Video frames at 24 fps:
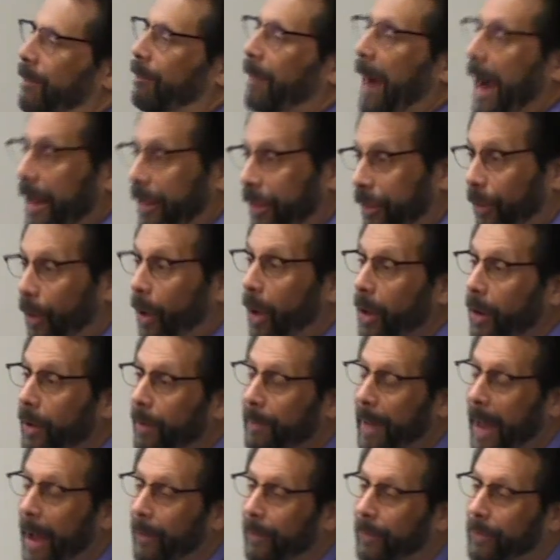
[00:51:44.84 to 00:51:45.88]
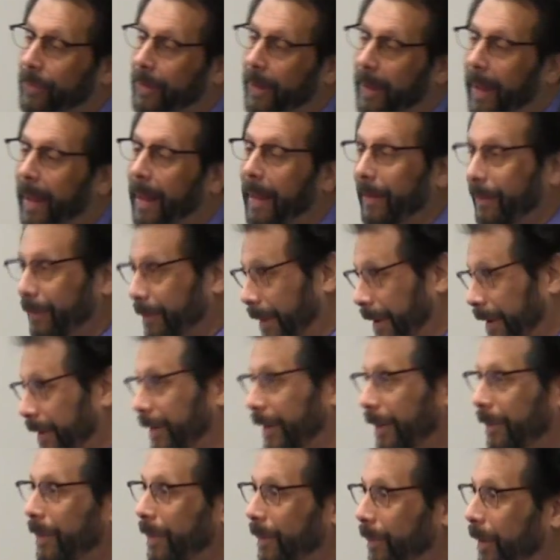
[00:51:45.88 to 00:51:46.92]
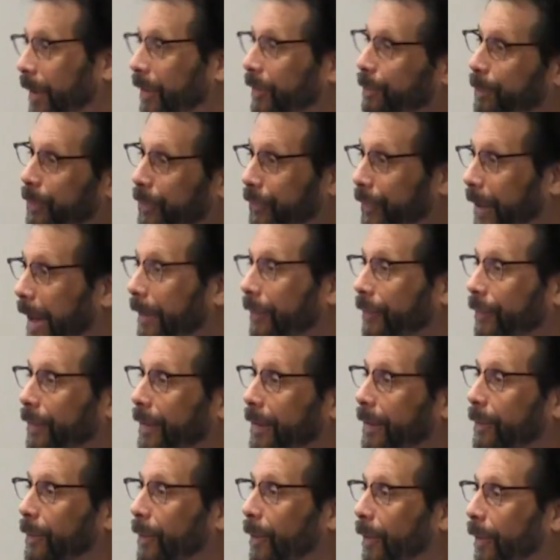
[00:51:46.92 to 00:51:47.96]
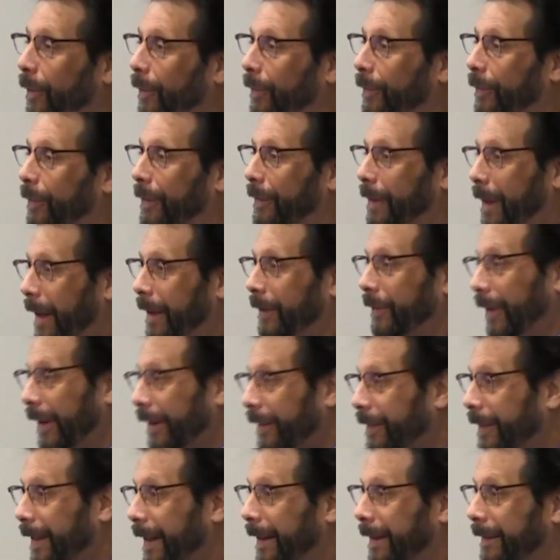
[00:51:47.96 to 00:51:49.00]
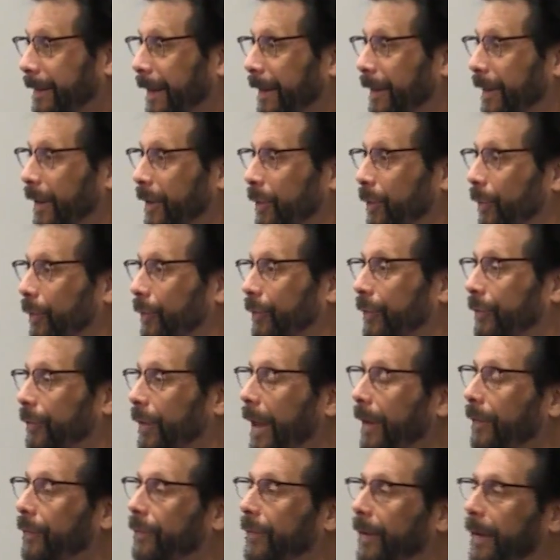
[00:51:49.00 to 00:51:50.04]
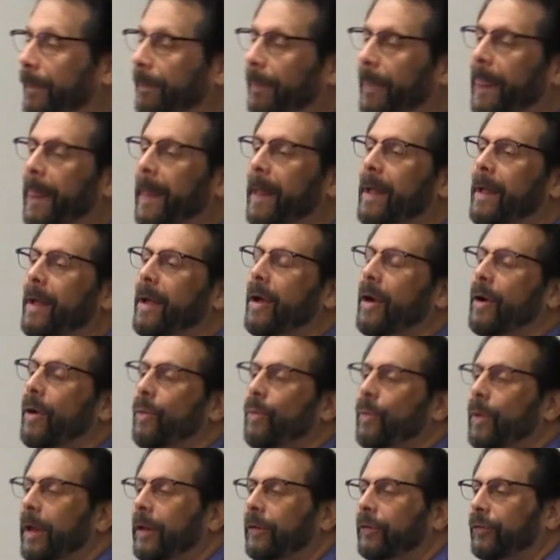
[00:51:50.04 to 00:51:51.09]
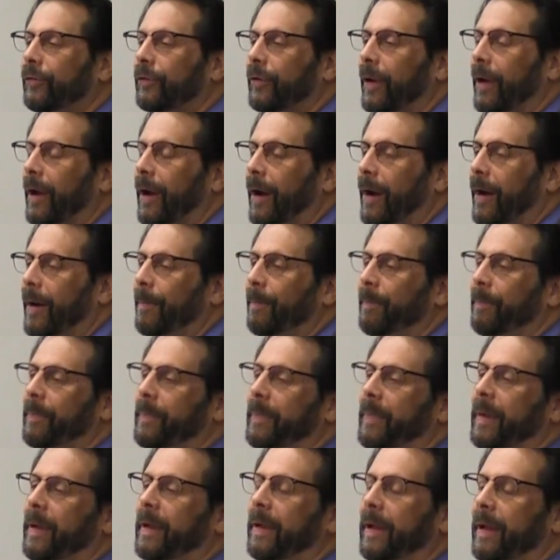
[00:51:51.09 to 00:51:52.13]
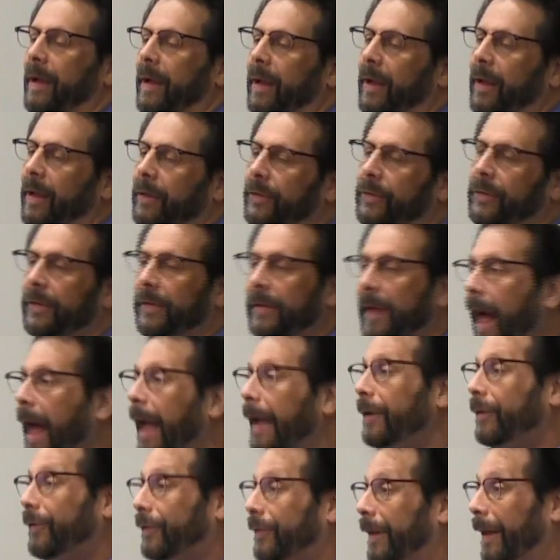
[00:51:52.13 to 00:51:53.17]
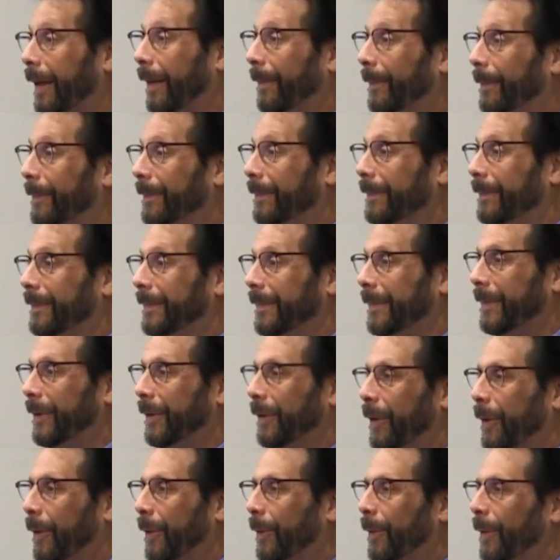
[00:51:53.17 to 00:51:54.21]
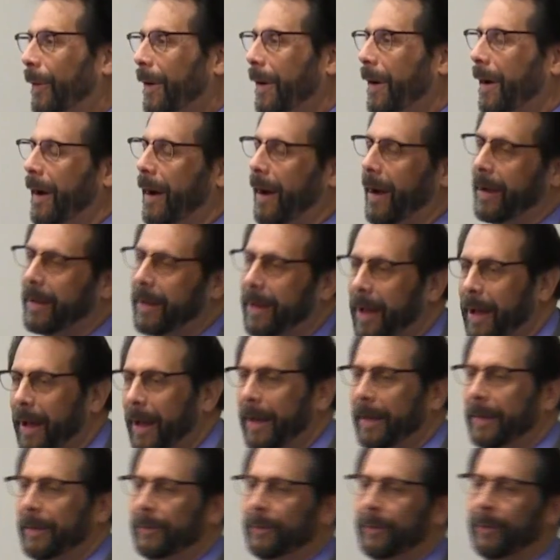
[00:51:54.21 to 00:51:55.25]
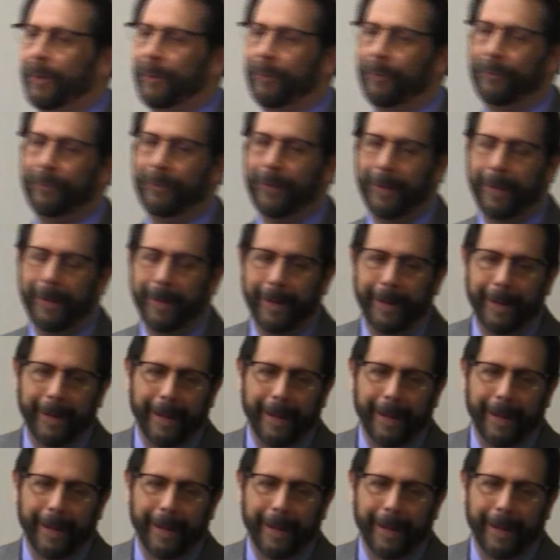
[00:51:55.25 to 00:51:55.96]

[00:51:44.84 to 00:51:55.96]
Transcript: my thought about that is precisely along the lines, I think, that you're suggesting, which denies them, a kind of